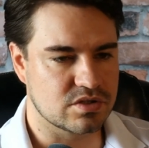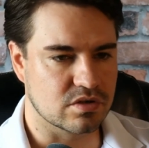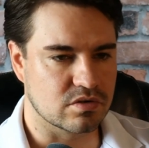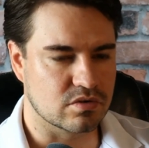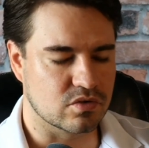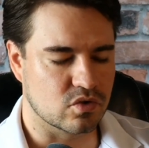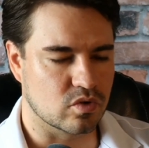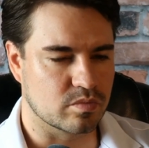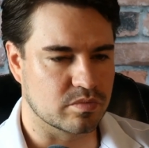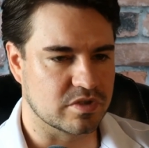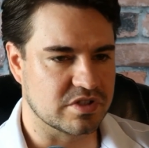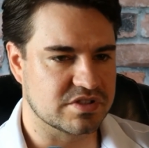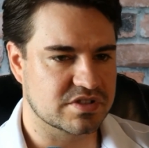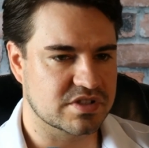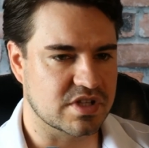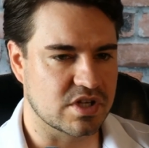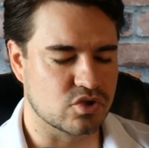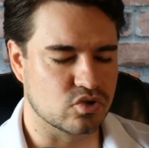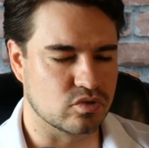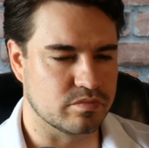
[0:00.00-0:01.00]
don't normally
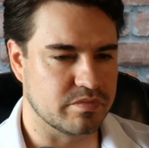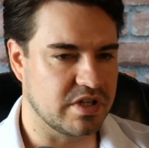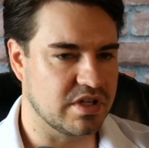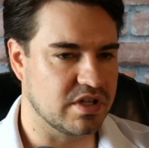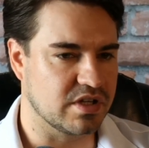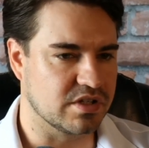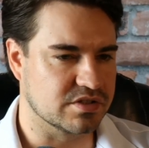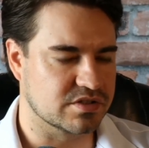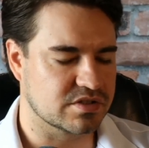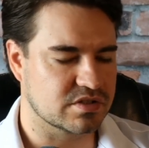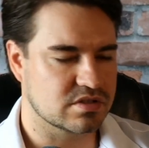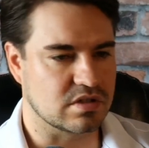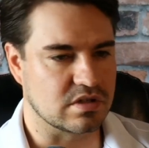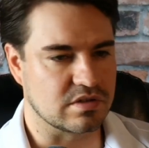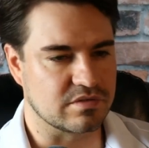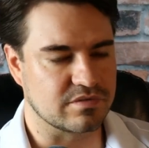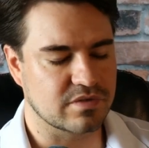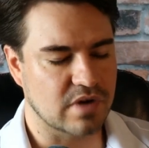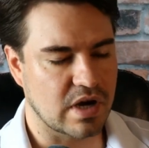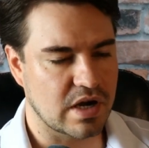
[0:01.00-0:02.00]
schedule meetings
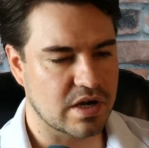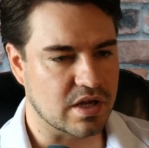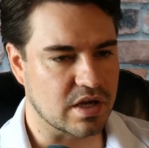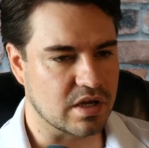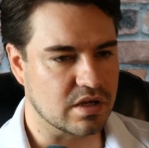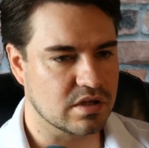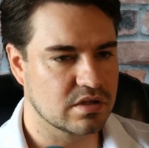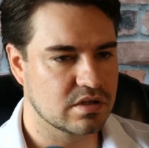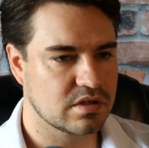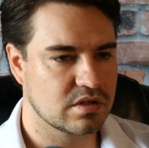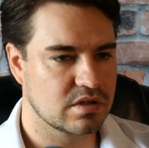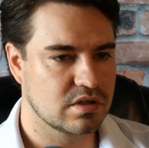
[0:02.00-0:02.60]
on Friday,